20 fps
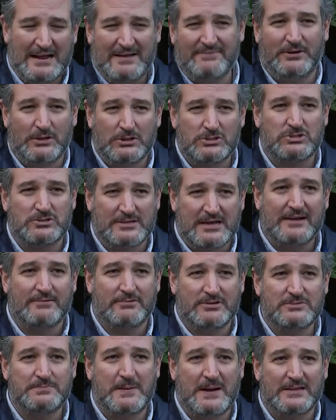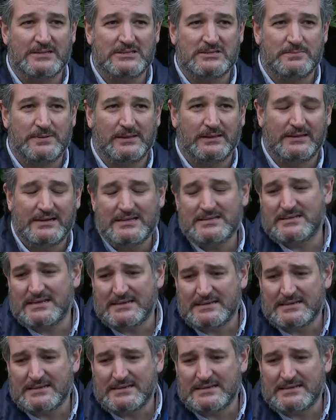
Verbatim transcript: I've also got responsibilities,